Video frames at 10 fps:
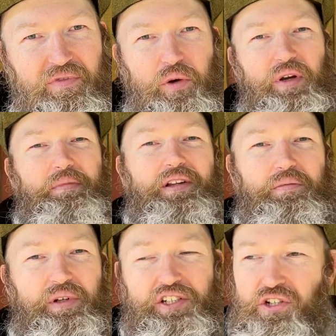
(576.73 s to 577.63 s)
to rebuild the
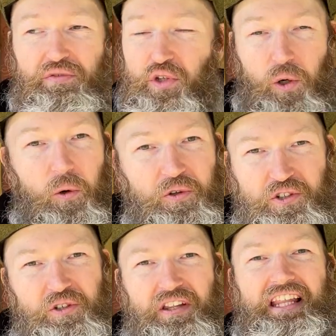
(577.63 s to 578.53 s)
bridge or never told
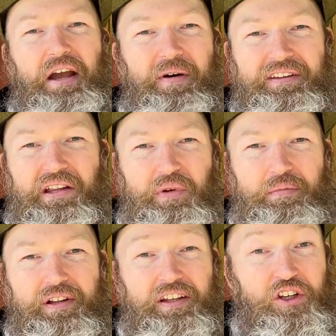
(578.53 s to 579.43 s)
you that they wanted to
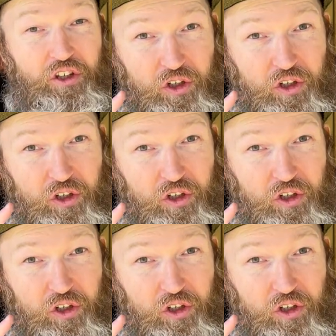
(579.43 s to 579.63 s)
rebuild it,